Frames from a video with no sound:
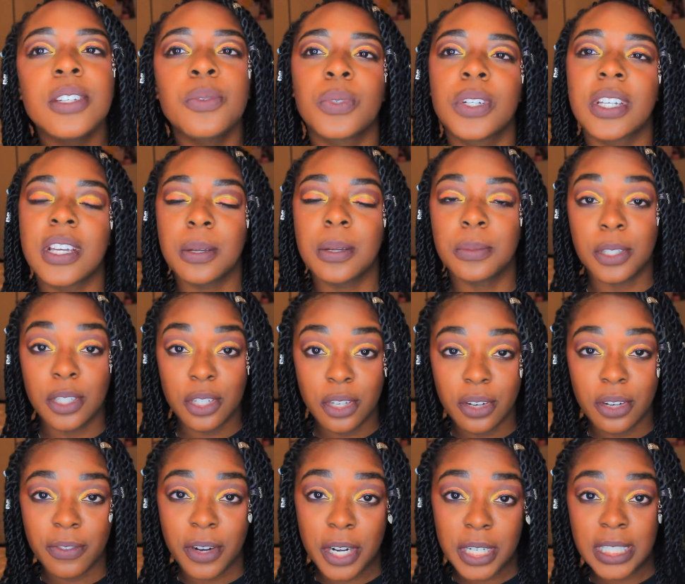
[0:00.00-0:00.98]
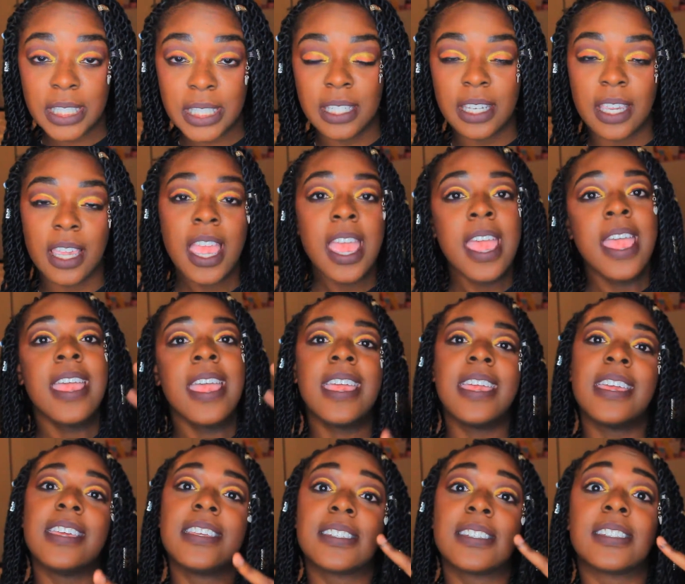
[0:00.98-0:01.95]
when it comes to university,
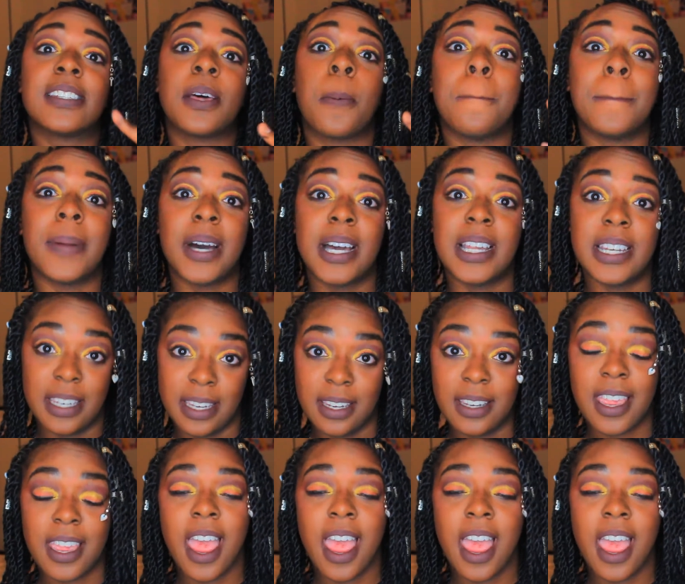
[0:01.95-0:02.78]
is the money.